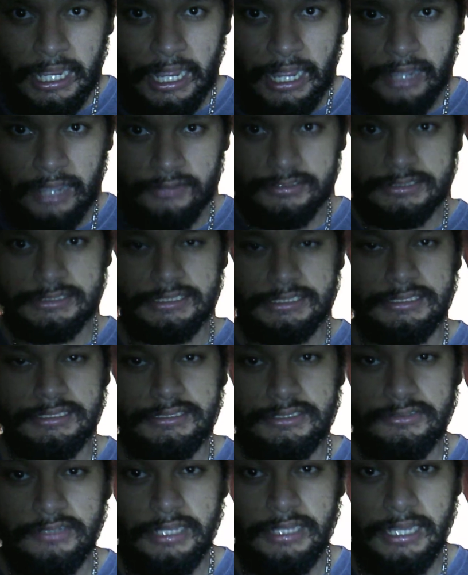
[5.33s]
I was gonna
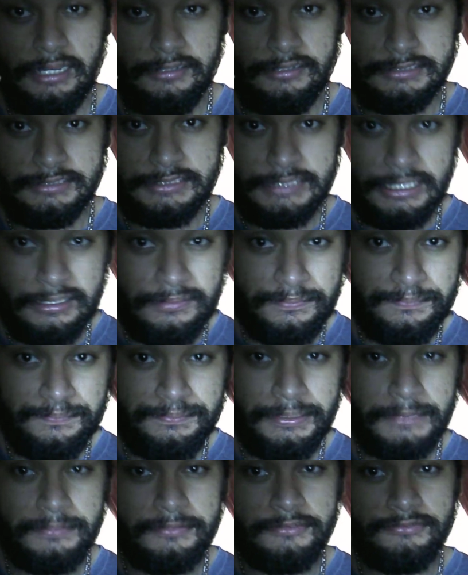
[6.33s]
do a Hell Cell
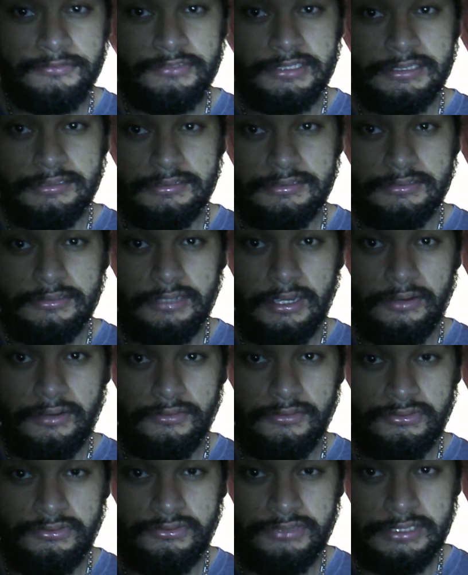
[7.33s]
pay-per-view
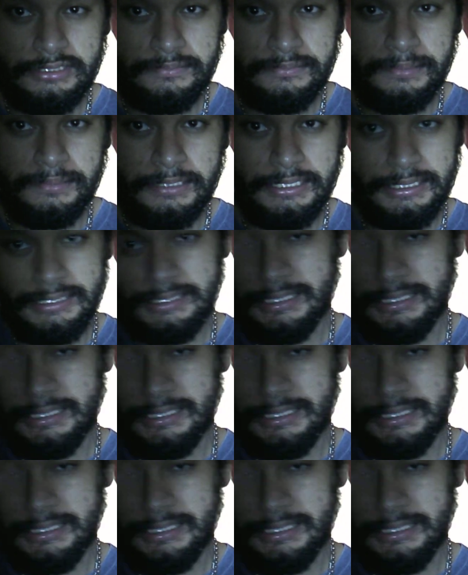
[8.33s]
review, but